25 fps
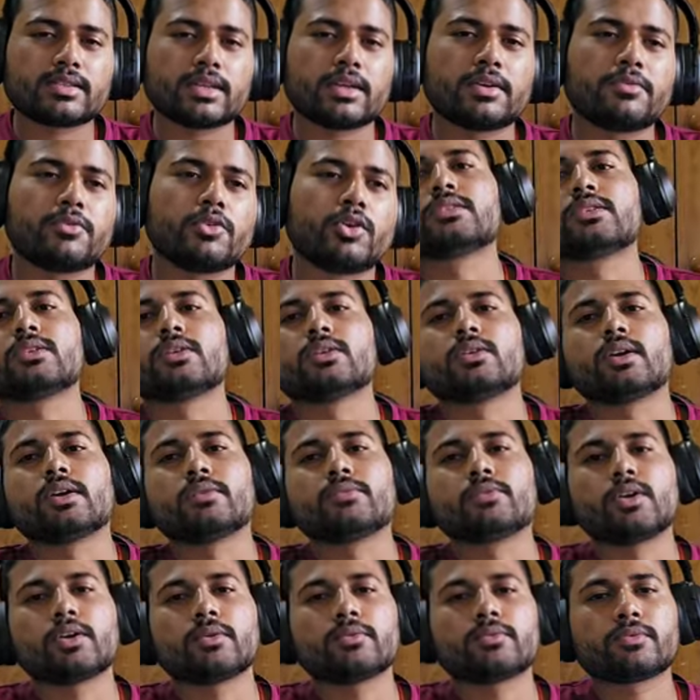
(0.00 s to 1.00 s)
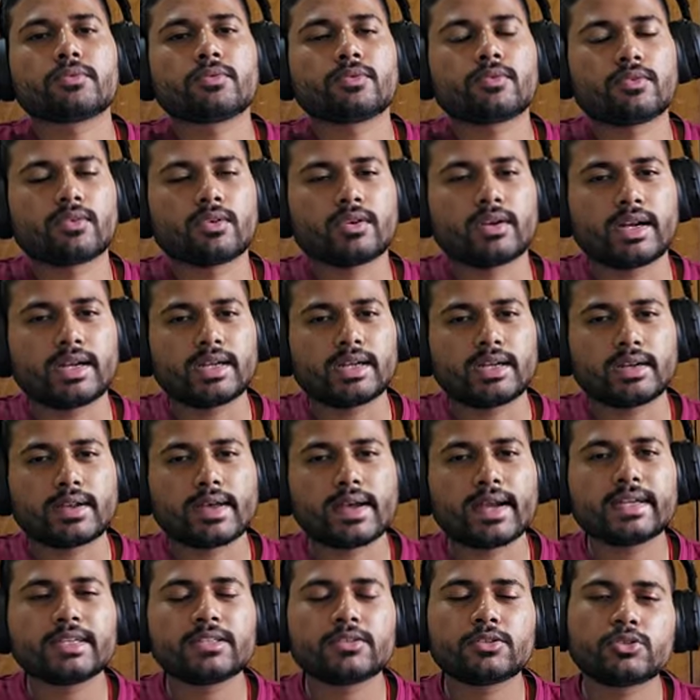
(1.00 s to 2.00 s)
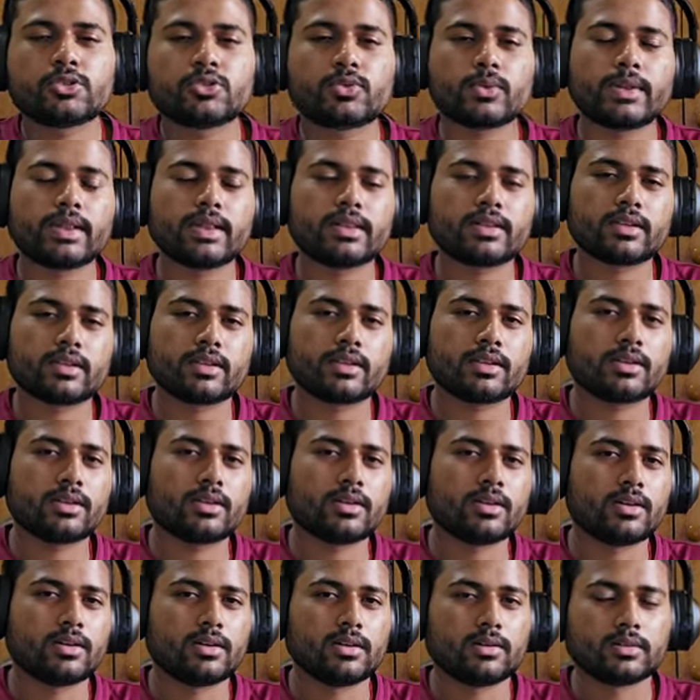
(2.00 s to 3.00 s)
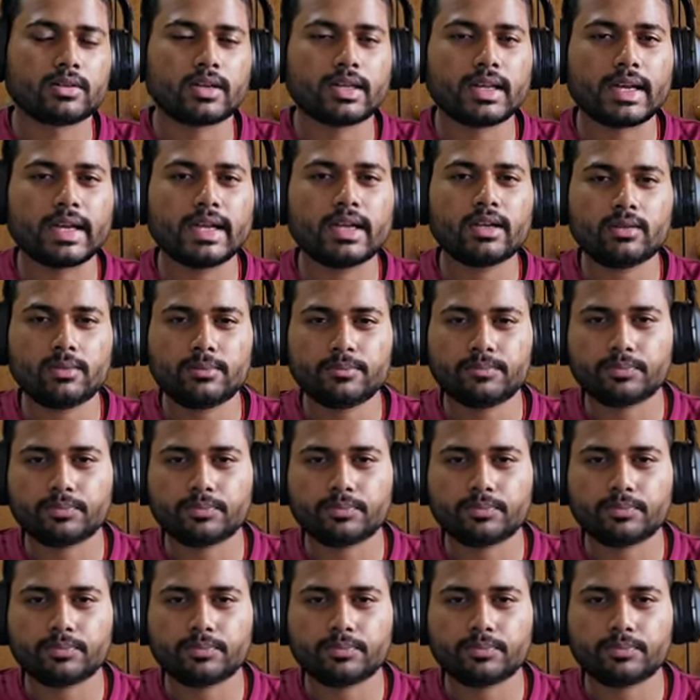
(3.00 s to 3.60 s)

if you have read 9 to 12th grade